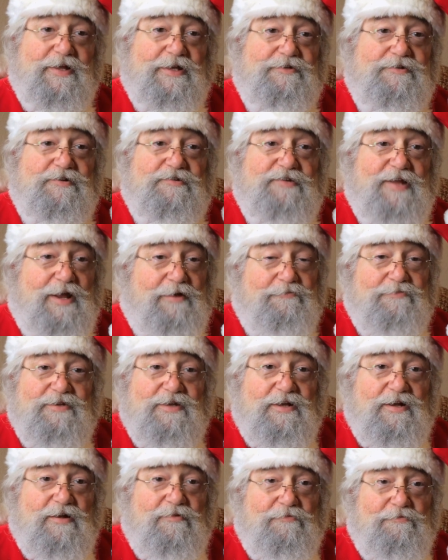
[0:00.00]
They just happened
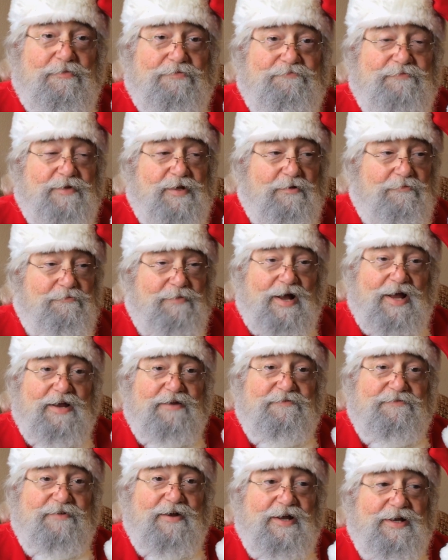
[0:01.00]
to come by
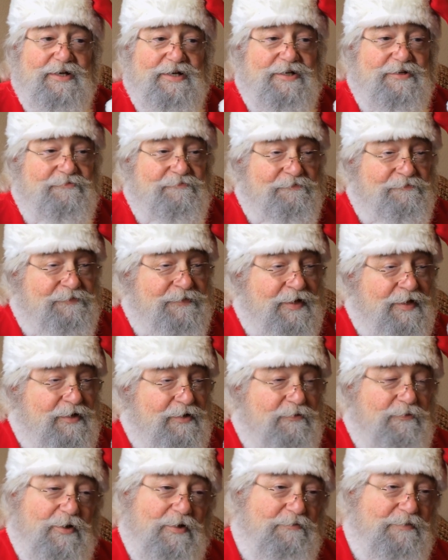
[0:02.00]
and find it.
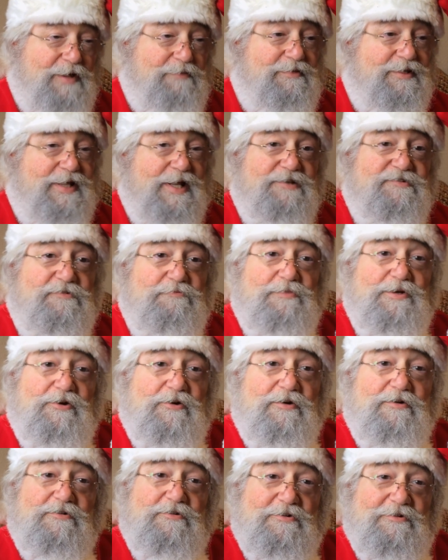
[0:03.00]
Well, maybe that's a
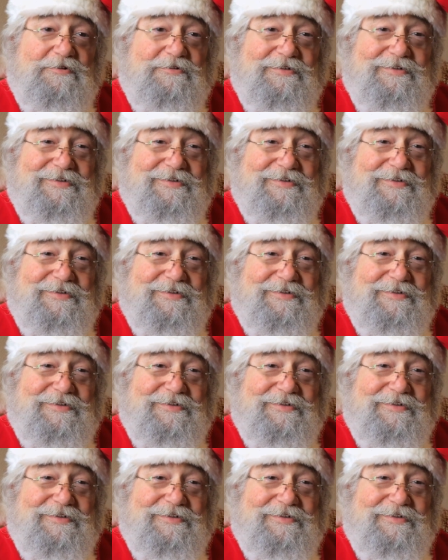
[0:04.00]
miracle